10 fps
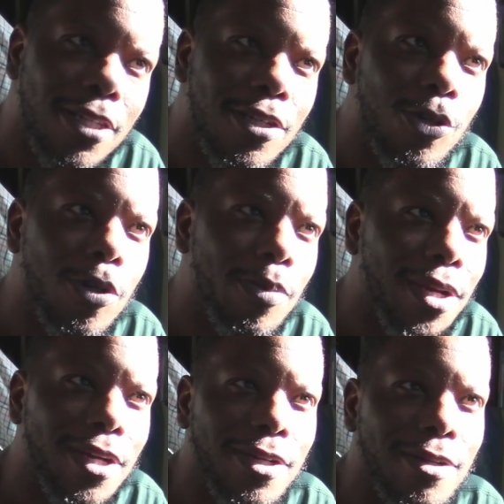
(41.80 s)
joke
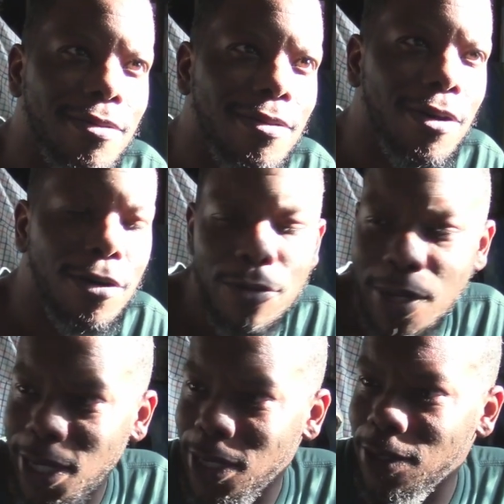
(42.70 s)
about
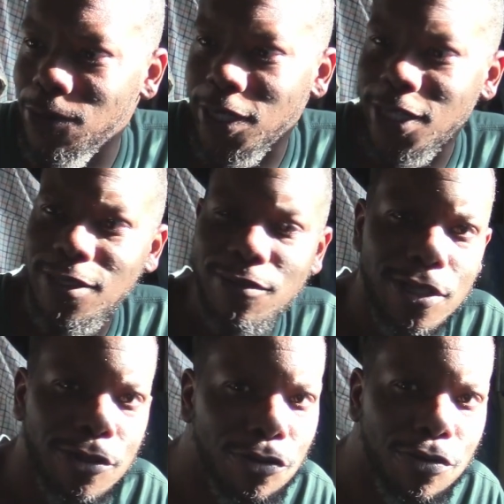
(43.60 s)
Oweh with his,
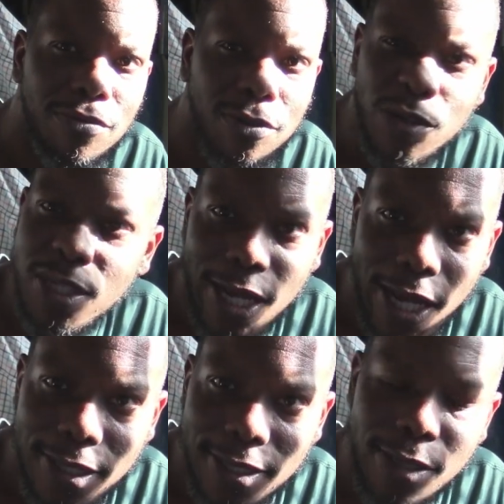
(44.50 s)
two, three
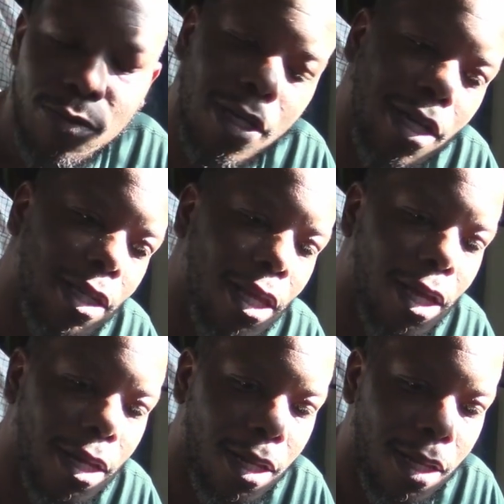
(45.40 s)
sacks, something like
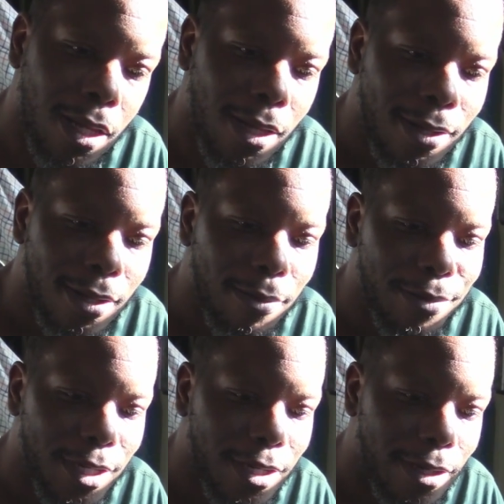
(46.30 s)
that.
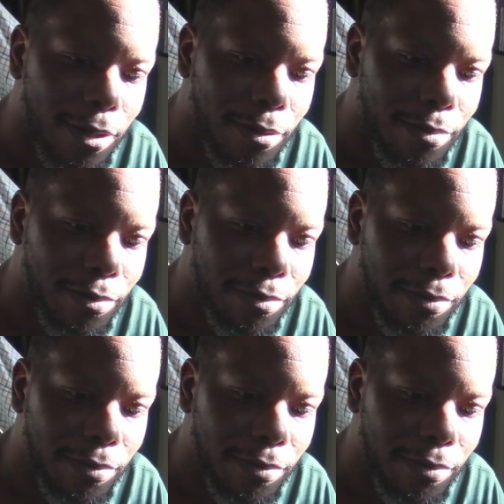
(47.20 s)
But, on